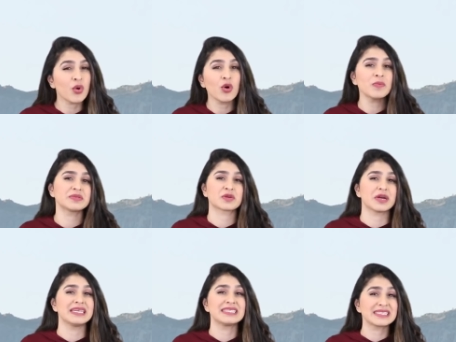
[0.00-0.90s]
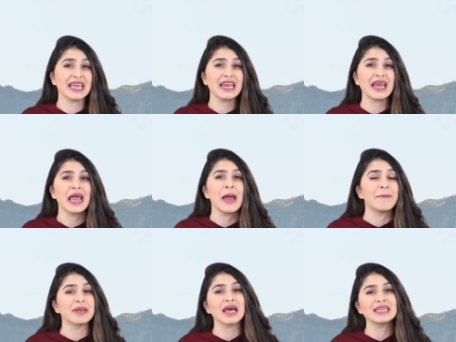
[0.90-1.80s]
corpse grey skin,
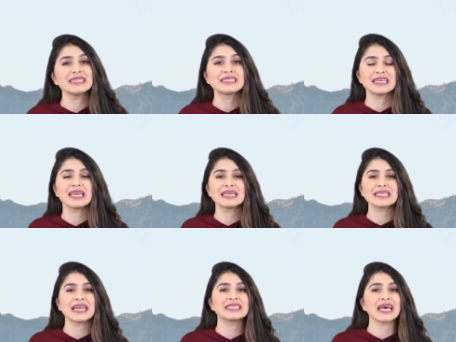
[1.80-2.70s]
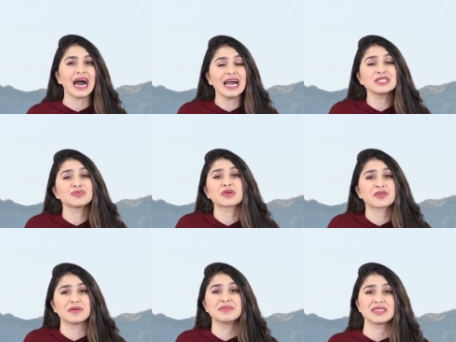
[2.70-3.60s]
bloody tears, and his eyes were
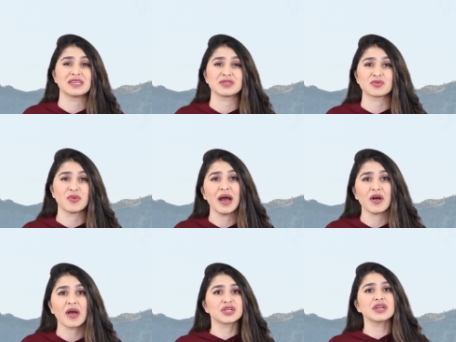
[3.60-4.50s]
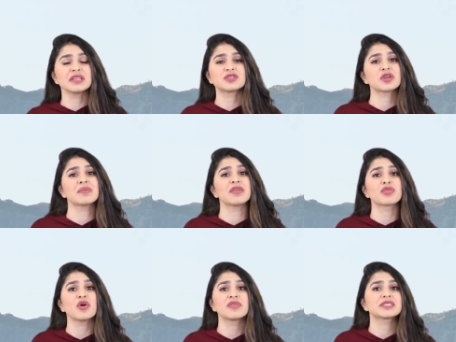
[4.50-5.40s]
crimson as well. During the dream, he
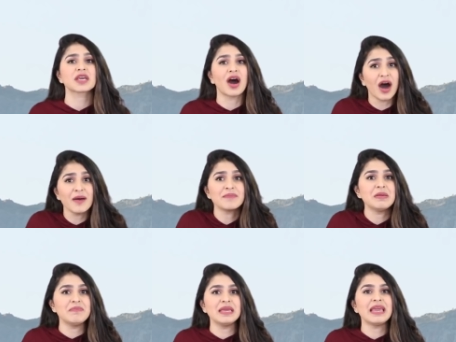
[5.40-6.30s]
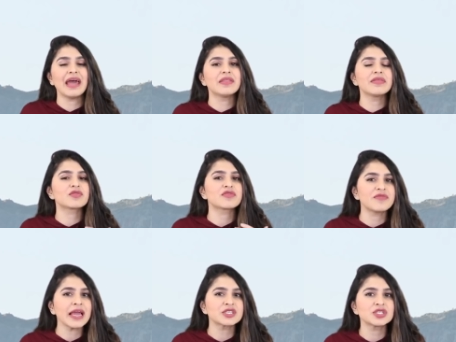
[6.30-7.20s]
thought this can't be me, and then the
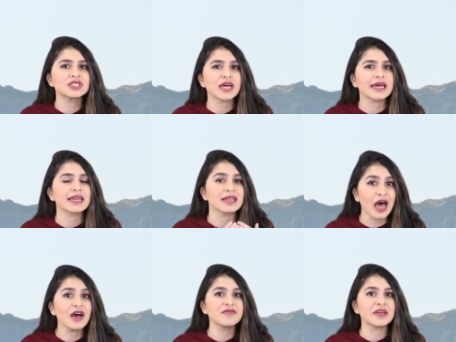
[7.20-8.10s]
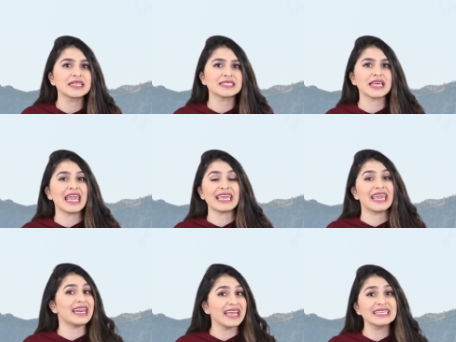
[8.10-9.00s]
reflection started laughing, saying,
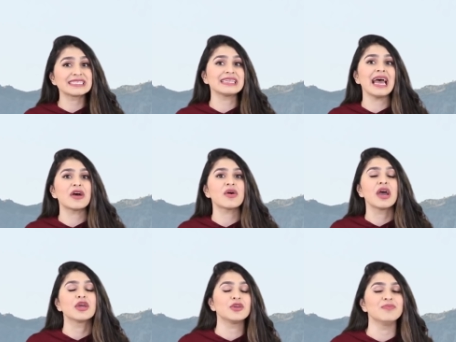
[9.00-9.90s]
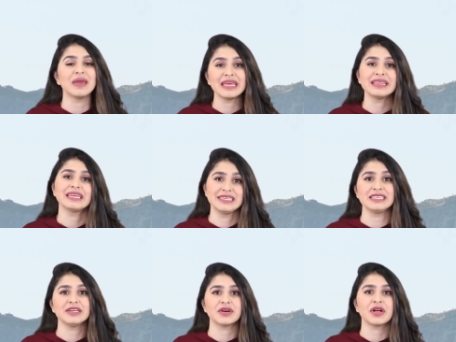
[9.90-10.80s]
It is now, you made the
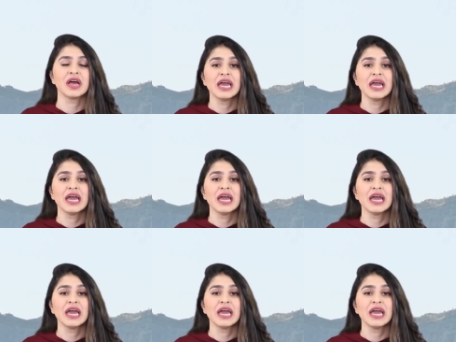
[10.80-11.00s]
deal.